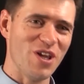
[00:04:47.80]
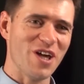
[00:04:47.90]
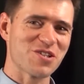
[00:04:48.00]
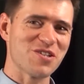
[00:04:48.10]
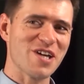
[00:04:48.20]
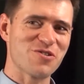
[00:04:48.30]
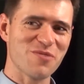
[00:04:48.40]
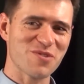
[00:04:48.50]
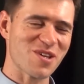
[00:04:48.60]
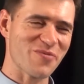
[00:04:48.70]
I like to daydream.
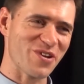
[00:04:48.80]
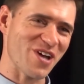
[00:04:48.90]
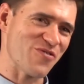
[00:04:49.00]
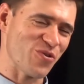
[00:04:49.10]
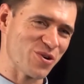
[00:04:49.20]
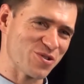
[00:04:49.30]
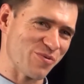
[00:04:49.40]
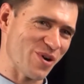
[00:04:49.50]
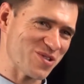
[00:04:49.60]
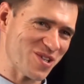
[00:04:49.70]
Does that mean I have auditory
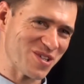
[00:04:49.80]
processing